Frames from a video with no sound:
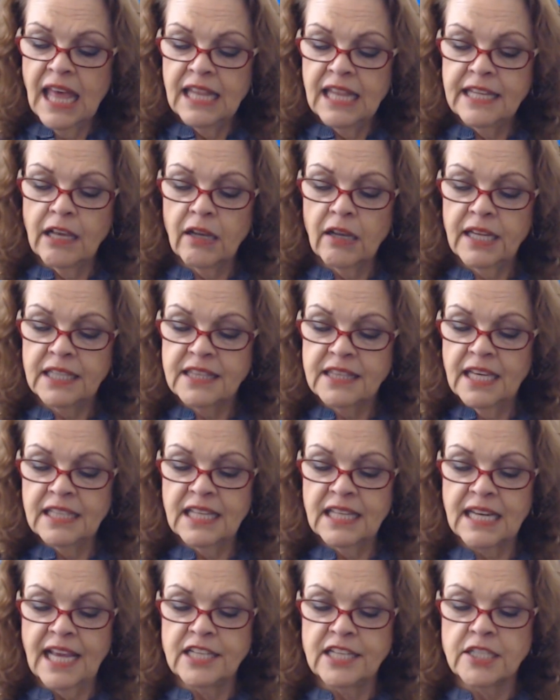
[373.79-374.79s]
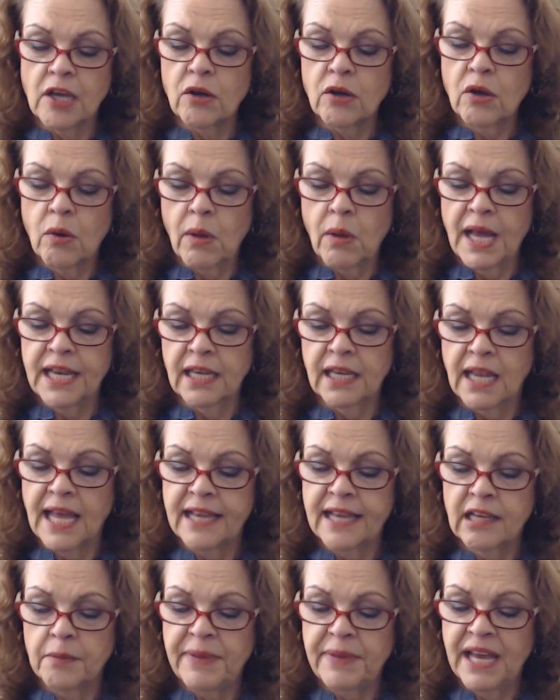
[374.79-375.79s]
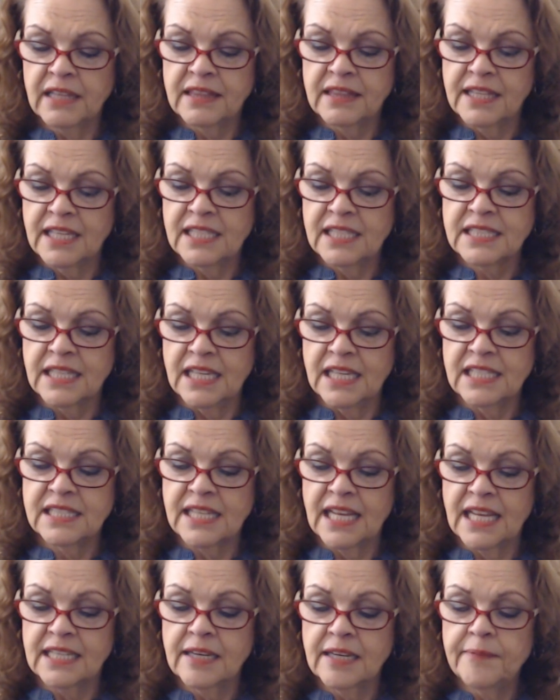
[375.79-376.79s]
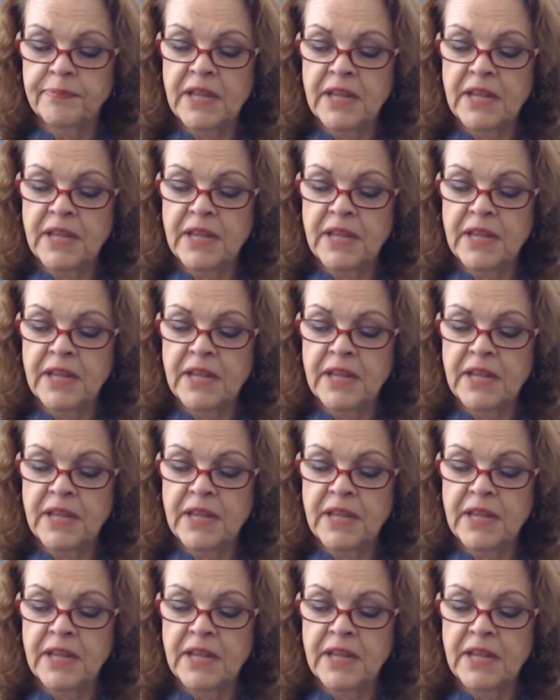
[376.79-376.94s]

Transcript: The only thing that I don't quite like about this is that